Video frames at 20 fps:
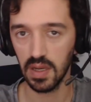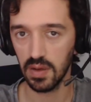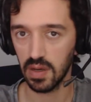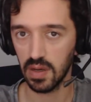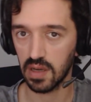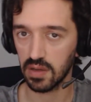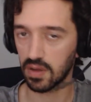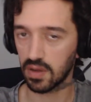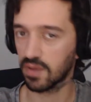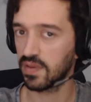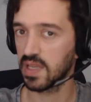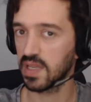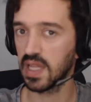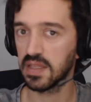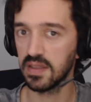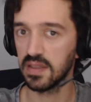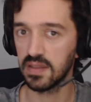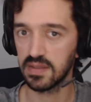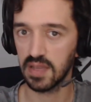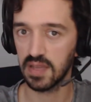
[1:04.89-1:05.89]
I'll cover
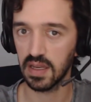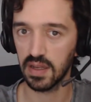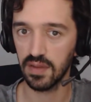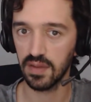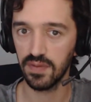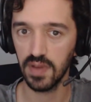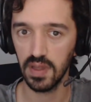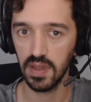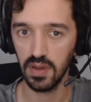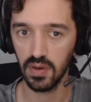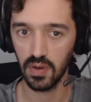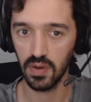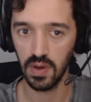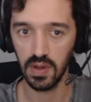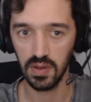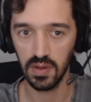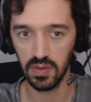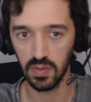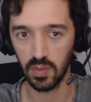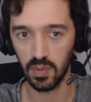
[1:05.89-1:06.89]
that in the second video,
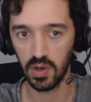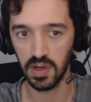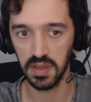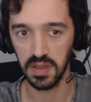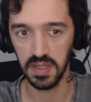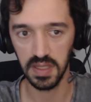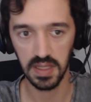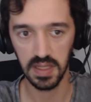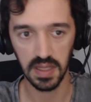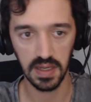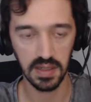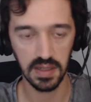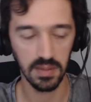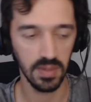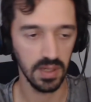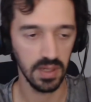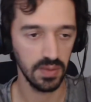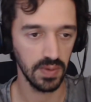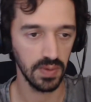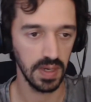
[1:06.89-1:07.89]
going into more detail
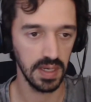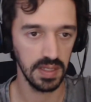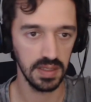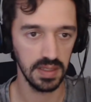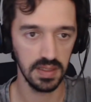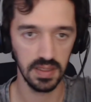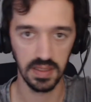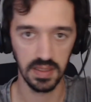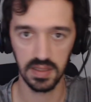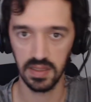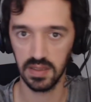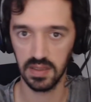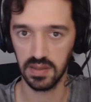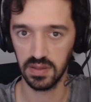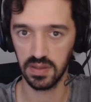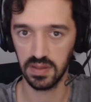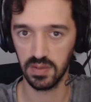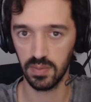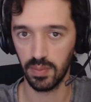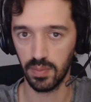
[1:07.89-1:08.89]
about why this
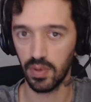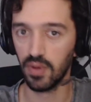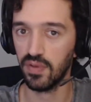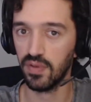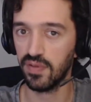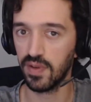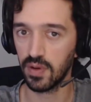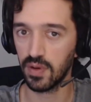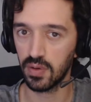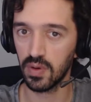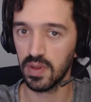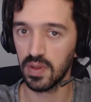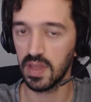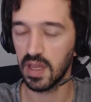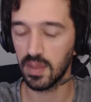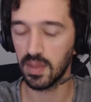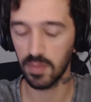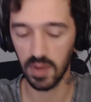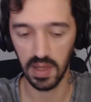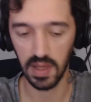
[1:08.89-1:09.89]
is both a good
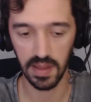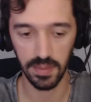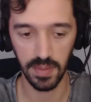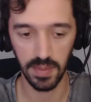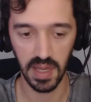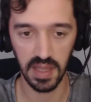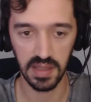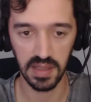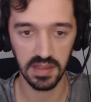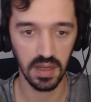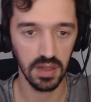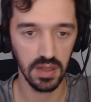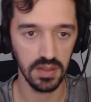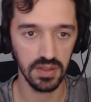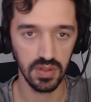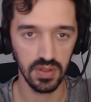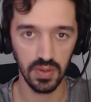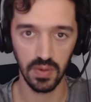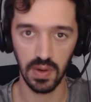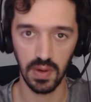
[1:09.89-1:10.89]
and bad
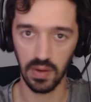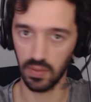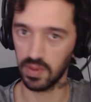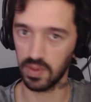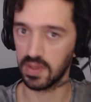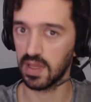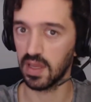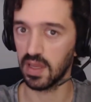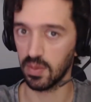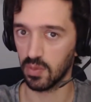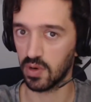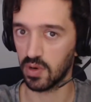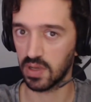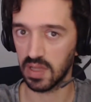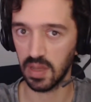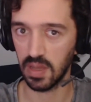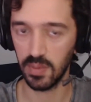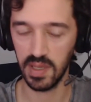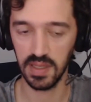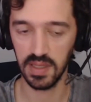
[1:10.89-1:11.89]
launch, so I won't take more
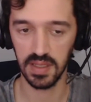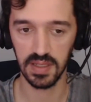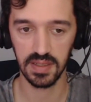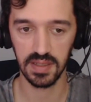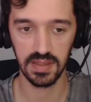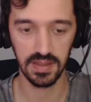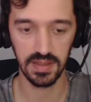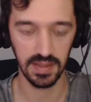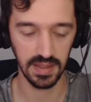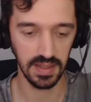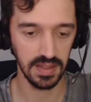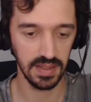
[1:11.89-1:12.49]
time in this.